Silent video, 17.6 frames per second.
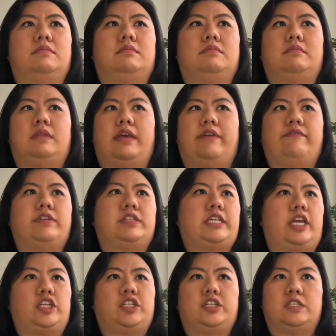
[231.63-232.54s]

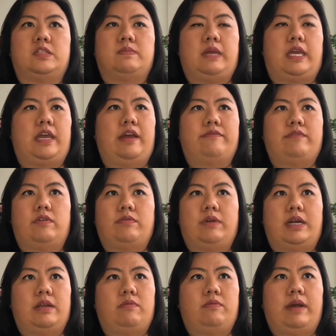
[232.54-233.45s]
Invitations may have
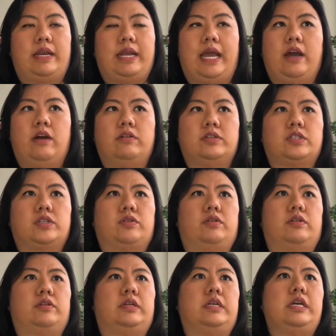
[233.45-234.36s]
already went out
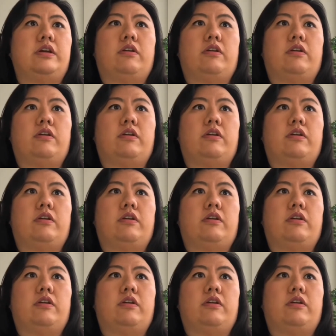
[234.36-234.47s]
or